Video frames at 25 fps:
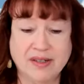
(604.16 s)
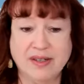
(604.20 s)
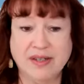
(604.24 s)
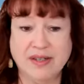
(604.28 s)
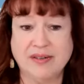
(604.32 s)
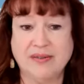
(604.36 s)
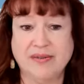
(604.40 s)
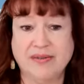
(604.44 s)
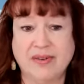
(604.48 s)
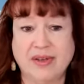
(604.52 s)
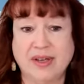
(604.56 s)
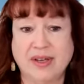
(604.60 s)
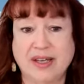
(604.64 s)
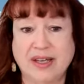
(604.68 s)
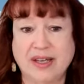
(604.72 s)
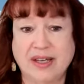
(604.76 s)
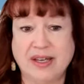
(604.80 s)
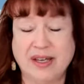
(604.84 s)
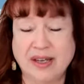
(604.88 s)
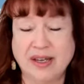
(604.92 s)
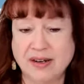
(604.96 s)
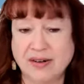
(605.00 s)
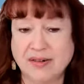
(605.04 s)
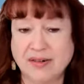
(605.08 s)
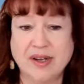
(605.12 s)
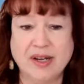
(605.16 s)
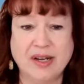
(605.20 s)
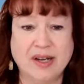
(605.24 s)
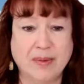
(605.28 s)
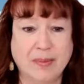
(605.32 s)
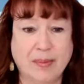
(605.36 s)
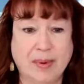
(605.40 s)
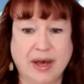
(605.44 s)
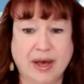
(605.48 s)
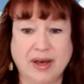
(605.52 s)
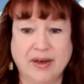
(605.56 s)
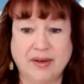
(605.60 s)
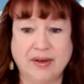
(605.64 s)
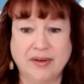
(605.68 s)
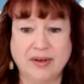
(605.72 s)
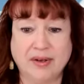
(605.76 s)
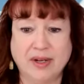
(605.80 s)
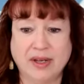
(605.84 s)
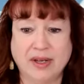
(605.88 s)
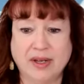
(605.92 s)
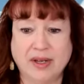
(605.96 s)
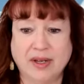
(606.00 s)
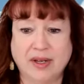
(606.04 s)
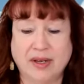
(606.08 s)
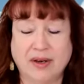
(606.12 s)
TV, hearing about,
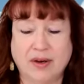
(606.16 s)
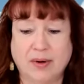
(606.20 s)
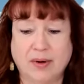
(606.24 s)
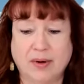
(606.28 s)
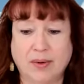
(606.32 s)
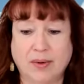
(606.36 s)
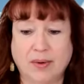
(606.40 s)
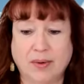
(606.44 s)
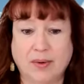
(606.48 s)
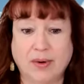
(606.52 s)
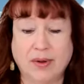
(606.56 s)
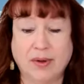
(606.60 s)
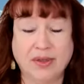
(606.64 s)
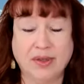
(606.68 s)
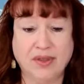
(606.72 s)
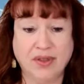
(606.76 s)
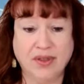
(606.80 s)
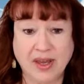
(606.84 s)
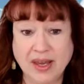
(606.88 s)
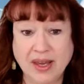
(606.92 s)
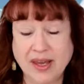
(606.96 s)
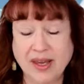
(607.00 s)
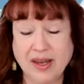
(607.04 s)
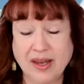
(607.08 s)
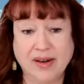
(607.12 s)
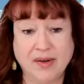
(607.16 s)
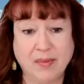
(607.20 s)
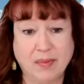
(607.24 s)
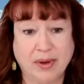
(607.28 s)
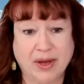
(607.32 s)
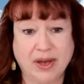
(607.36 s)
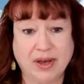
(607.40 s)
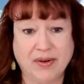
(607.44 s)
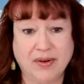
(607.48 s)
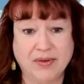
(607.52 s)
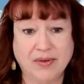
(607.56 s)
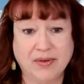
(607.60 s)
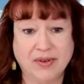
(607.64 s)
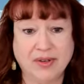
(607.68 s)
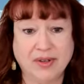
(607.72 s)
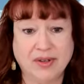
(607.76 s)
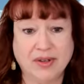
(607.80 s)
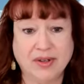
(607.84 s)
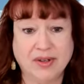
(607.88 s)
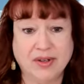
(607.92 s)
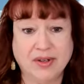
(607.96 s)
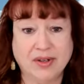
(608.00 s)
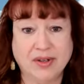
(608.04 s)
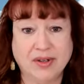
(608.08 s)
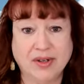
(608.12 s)
or thinking about,
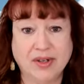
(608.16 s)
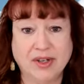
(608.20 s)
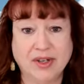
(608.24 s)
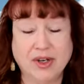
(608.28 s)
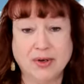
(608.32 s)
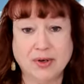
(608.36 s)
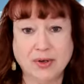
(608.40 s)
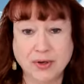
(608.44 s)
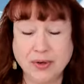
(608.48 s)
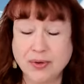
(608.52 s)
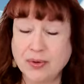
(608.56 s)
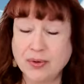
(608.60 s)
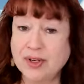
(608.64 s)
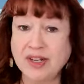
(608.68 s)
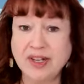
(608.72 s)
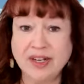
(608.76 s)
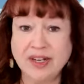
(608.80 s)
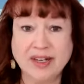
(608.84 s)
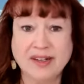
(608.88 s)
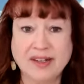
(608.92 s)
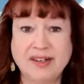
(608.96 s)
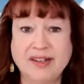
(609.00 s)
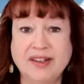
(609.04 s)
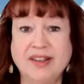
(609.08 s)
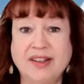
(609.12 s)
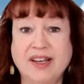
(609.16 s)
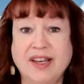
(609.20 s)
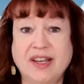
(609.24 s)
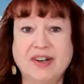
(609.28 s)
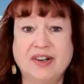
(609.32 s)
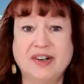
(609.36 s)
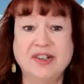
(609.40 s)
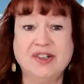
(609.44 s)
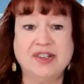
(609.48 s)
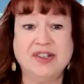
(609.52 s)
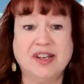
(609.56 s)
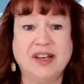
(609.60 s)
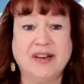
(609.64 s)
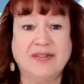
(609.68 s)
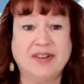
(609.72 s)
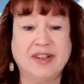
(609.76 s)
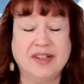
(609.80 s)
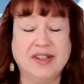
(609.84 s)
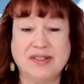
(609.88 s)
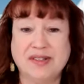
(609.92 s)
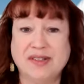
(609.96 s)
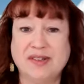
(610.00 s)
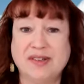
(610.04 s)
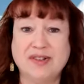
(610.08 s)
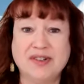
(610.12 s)
you're tuning into the energy of
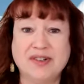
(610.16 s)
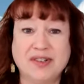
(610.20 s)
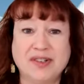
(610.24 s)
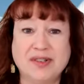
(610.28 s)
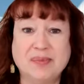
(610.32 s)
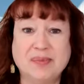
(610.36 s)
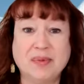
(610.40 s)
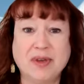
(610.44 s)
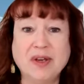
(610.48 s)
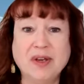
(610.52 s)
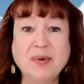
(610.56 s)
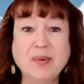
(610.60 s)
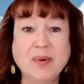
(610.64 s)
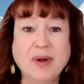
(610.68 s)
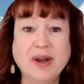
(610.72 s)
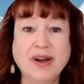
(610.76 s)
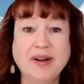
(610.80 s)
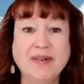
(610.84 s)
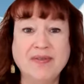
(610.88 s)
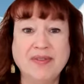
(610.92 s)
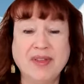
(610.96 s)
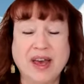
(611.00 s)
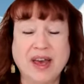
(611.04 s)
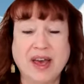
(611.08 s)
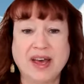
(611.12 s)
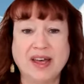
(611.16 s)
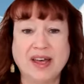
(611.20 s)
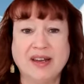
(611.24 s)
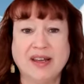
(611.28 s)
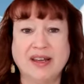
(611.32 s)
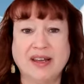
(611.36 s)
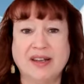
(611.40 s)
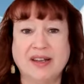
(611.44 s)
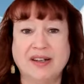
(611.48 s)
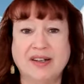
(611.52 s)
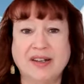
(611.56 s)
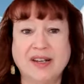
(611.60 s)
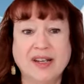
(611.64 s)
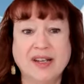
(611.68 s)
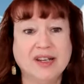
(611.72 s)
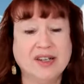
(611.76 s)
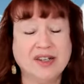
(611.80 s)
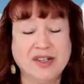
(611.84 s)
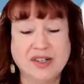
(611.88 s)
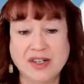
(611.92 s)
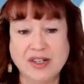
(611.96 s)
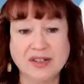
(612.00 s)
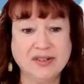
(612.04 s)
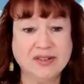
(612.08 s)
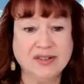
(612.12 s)
it. So just be aware of that and
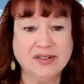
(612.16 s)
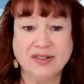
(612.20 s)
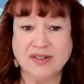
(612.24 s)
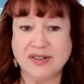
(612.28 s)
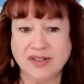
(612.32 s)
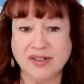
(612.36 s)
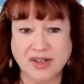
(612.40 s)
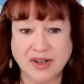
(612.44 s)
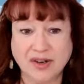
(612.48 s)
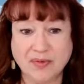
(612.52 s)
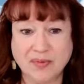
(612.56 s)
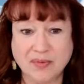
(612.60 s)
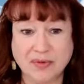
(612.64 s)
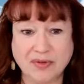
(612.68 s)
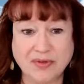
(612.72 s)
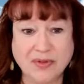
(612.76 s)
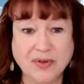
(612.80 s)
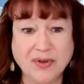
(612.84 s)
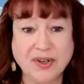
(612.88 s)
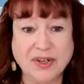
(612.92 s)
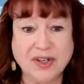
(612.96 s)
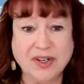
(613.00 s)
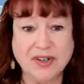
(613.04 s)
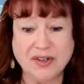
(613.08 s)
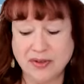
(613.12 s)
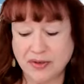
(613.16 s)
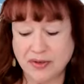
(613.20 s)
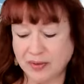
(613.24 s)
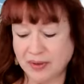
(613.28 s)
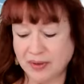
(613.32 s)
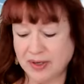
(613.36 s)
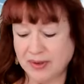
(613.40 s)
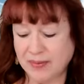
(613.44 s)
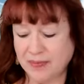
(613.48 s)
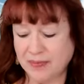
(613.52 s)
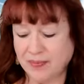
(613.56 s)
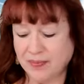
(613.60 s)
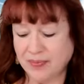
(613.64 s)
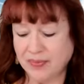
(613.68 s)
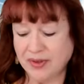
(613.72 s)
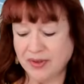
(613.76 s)
shield yourself before you do it.